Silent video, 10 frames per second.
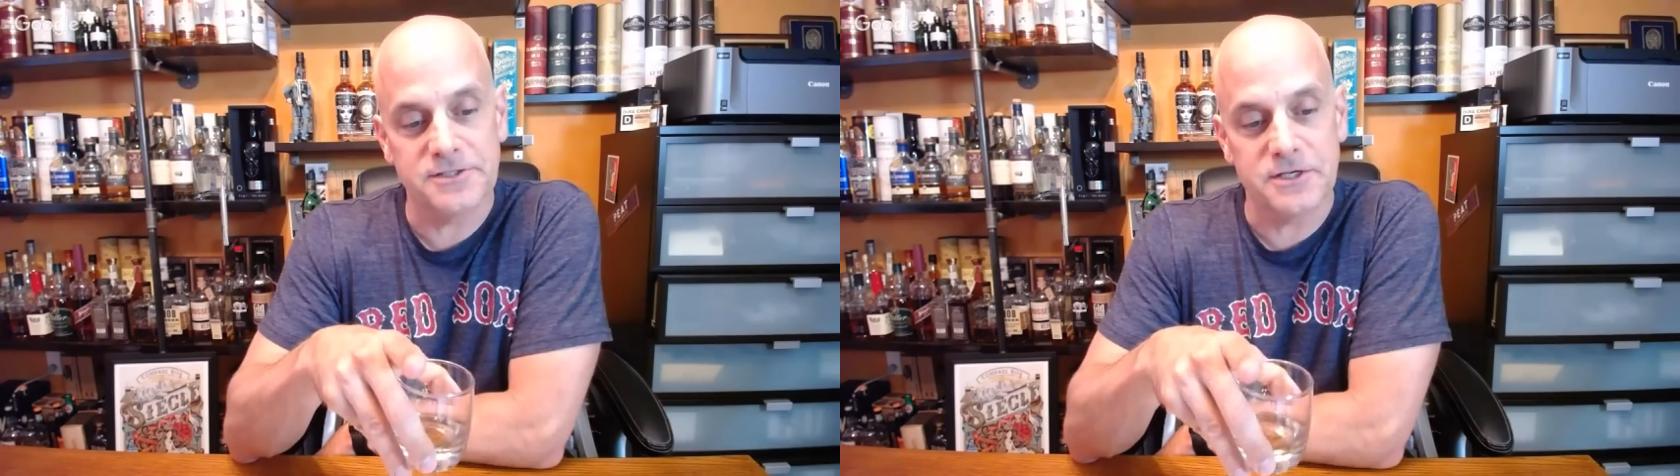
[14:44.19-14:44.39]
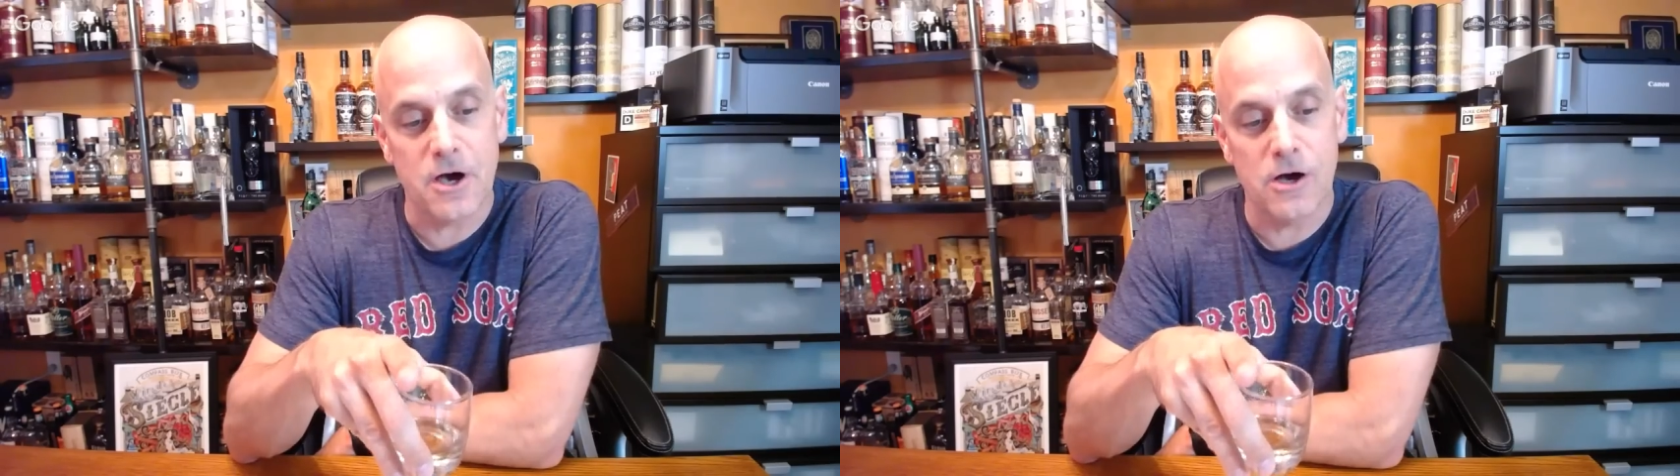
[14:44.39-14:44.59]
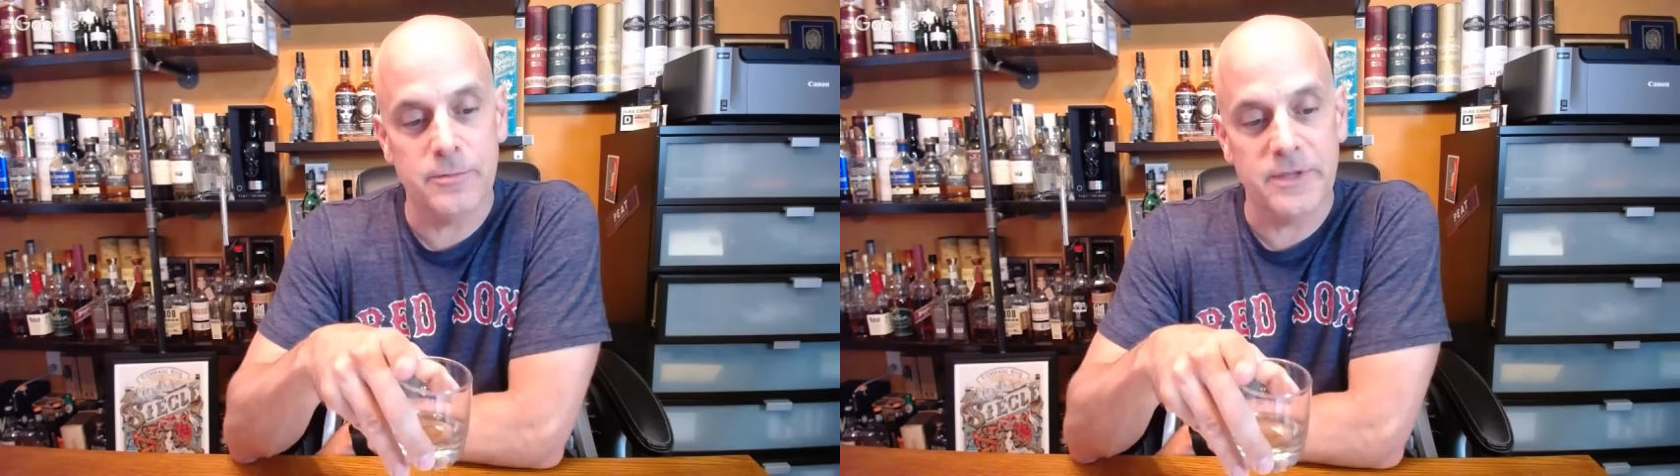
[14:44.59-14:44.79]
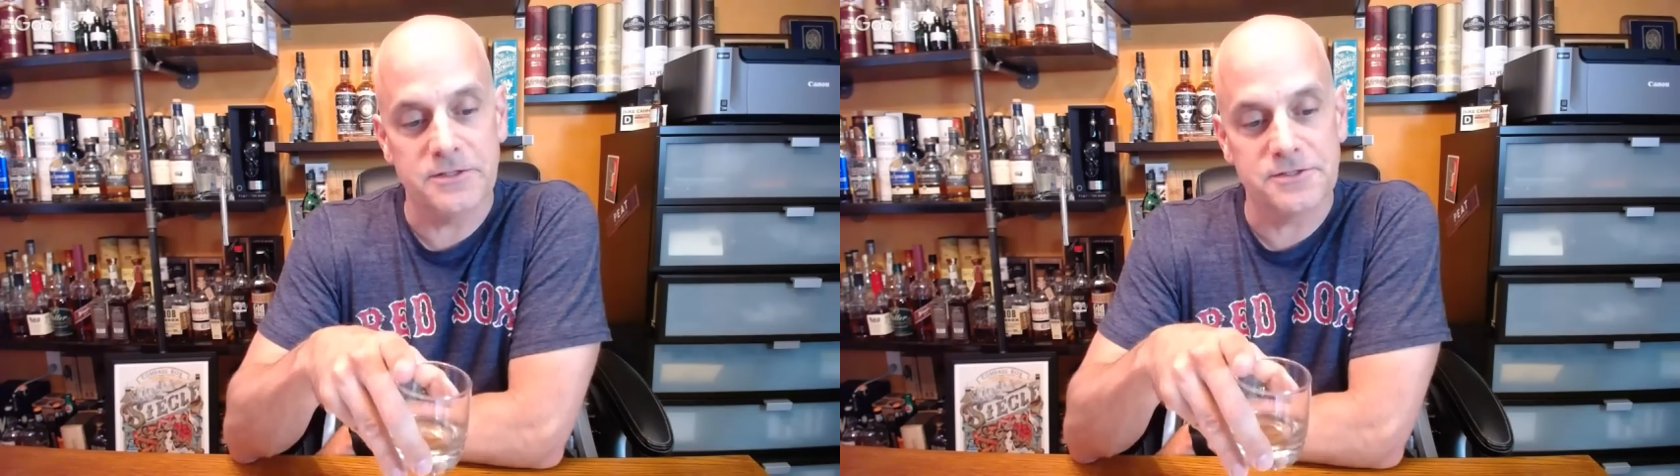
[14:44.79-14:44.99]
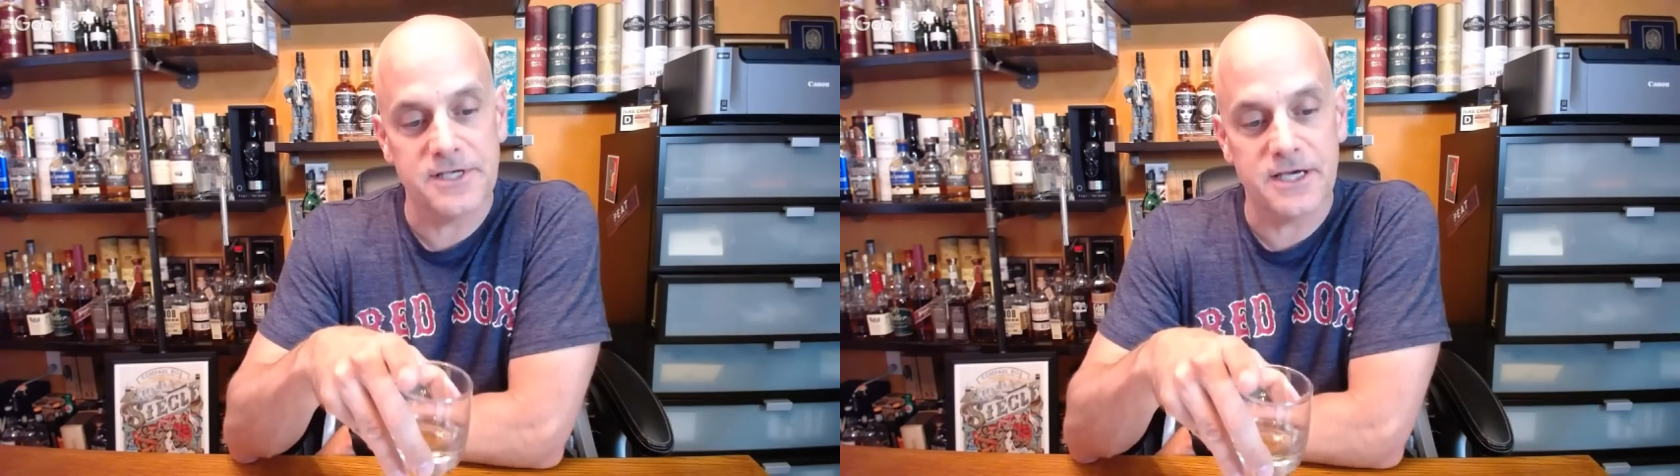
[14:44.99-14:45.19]
the
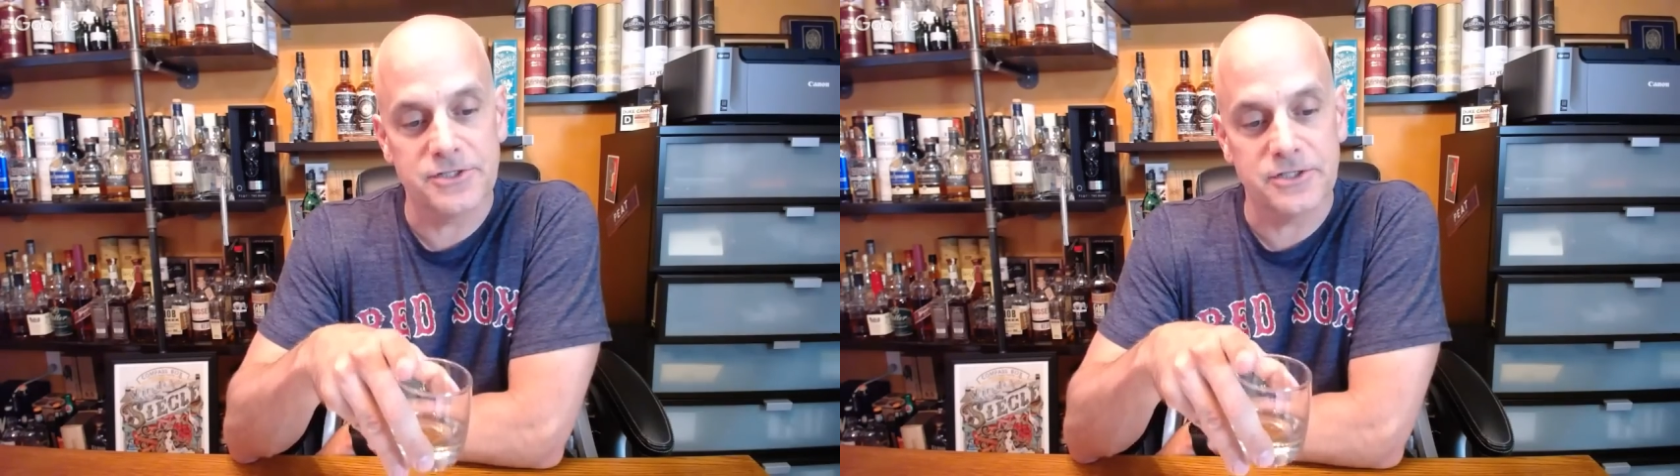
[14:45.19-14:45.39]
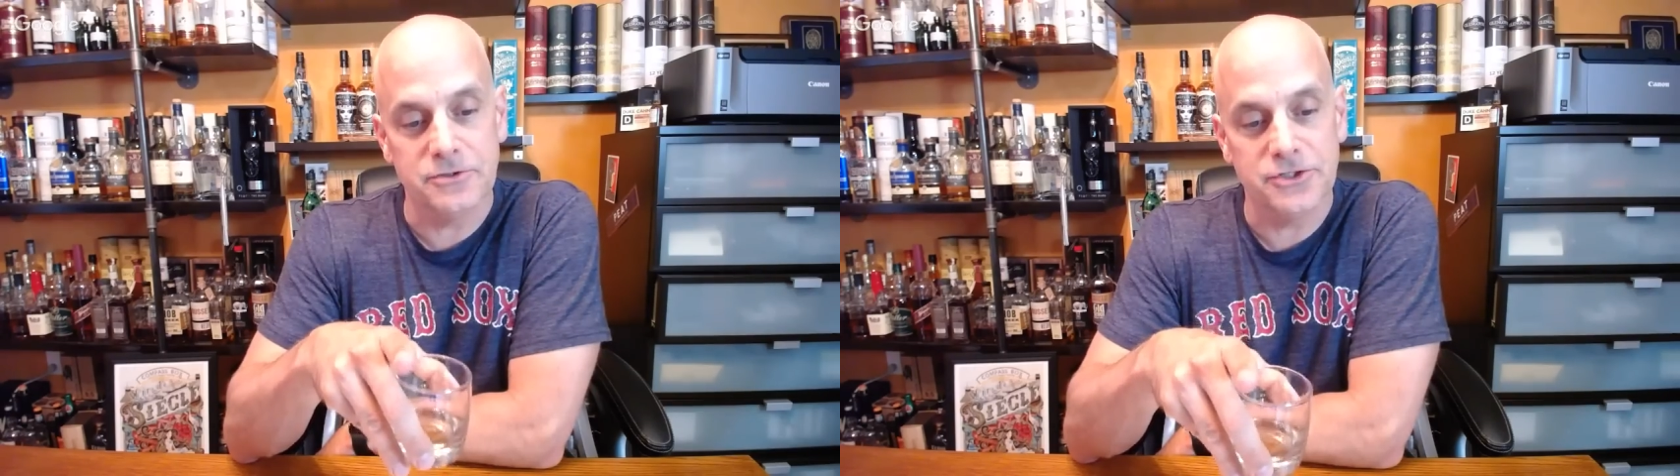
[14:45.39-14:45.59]
comment section